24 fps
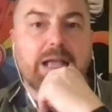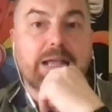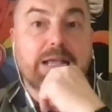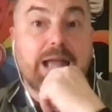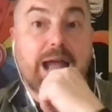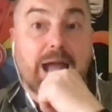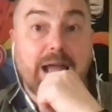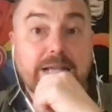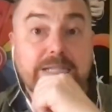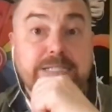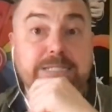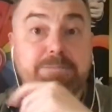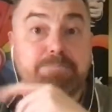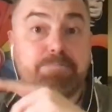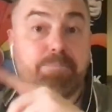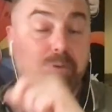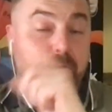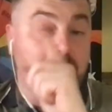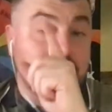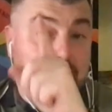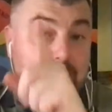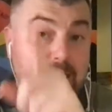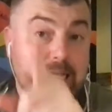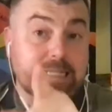Guys,
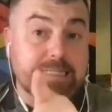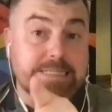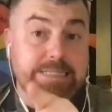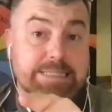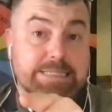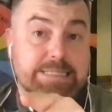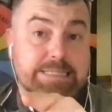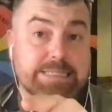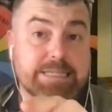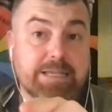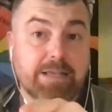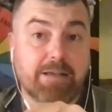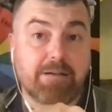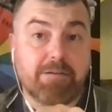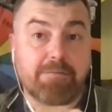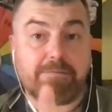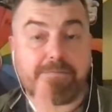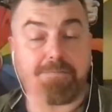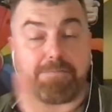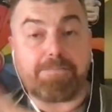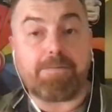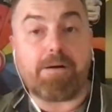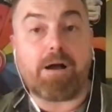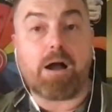please
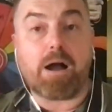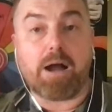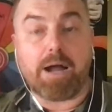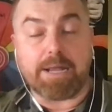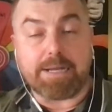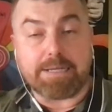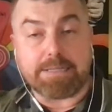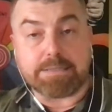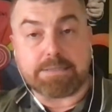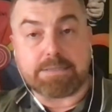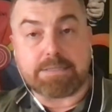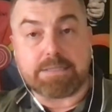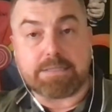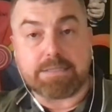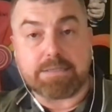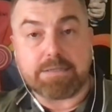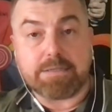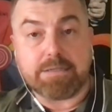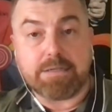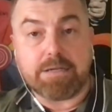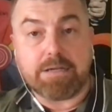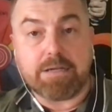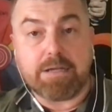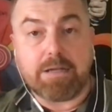find
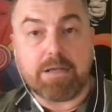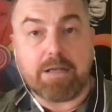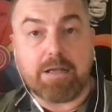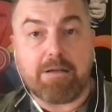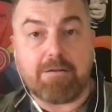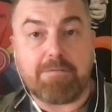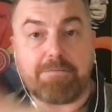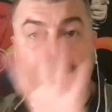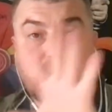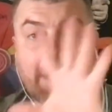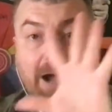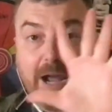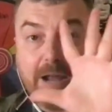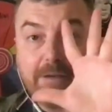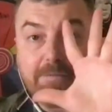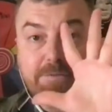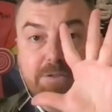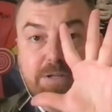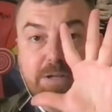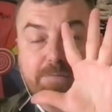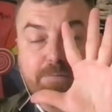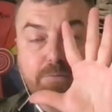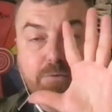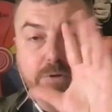
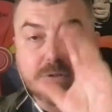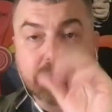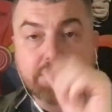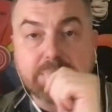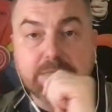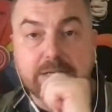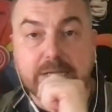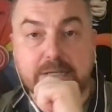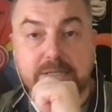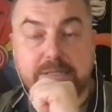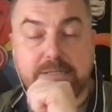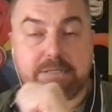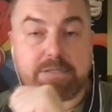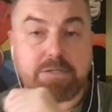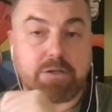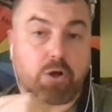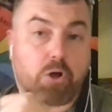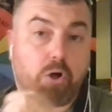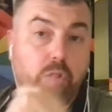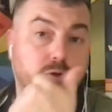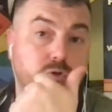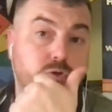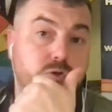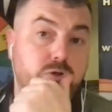5 differences
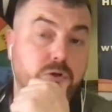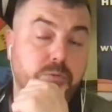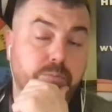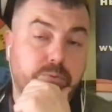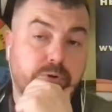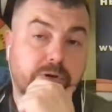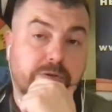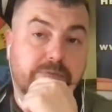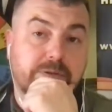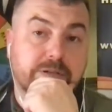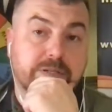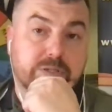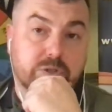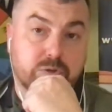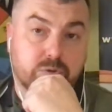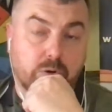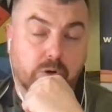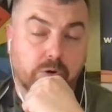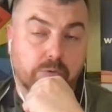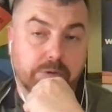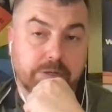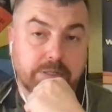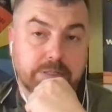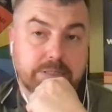on 2 previous
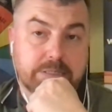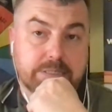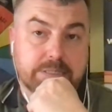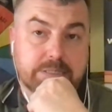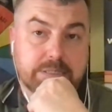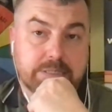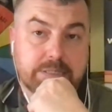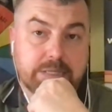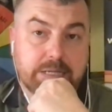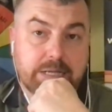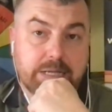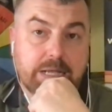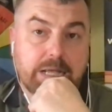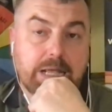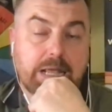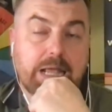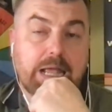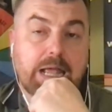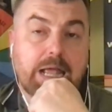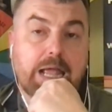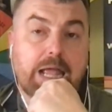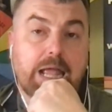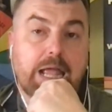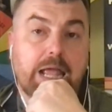stories.
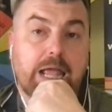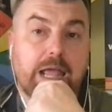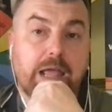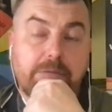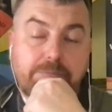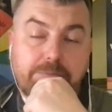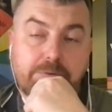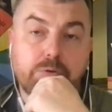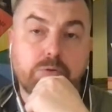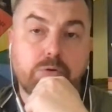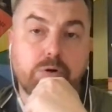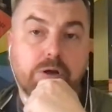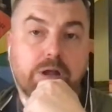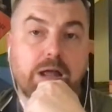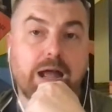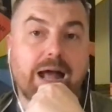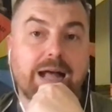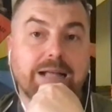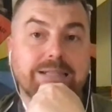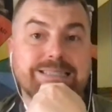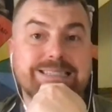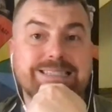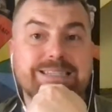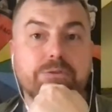If you're going
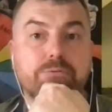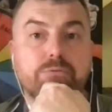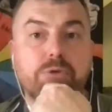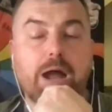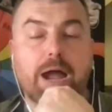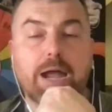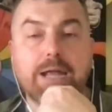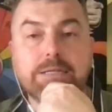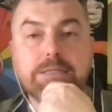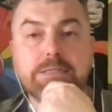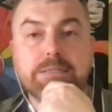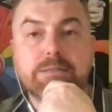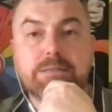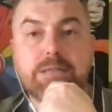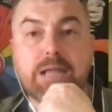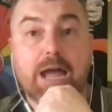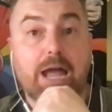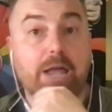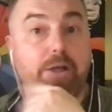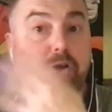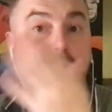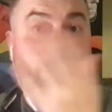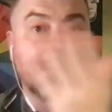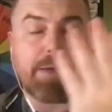to answer right,
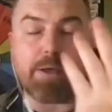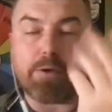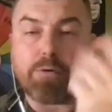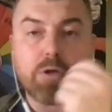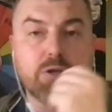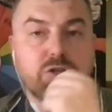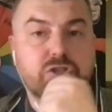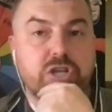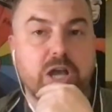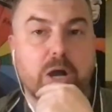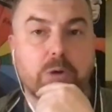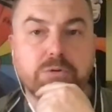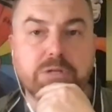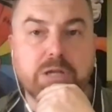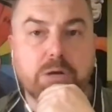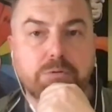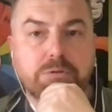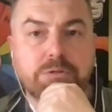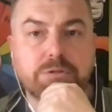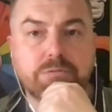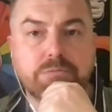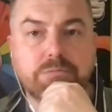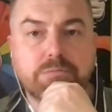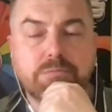I'm going to make you a shout
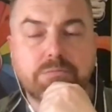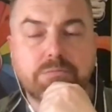out.